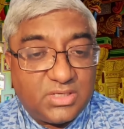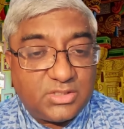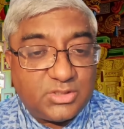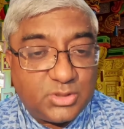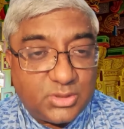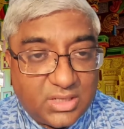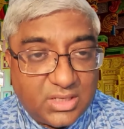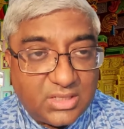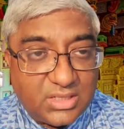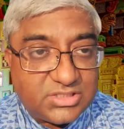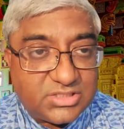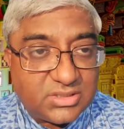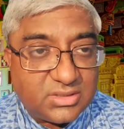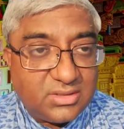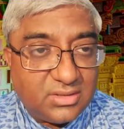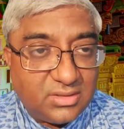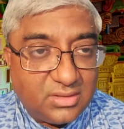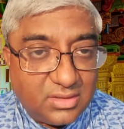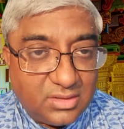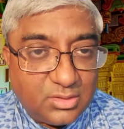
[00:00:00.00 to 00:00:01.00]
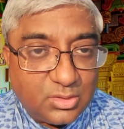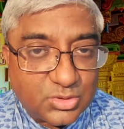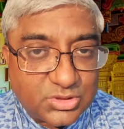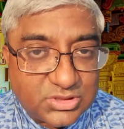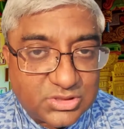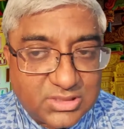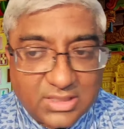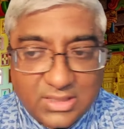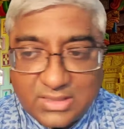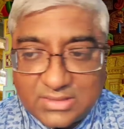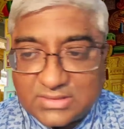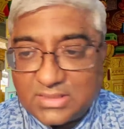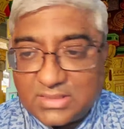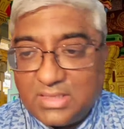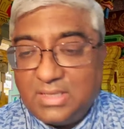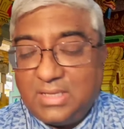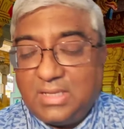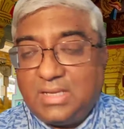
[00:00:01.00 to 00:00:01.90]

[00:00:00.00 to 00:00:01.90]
education in Hindu studies.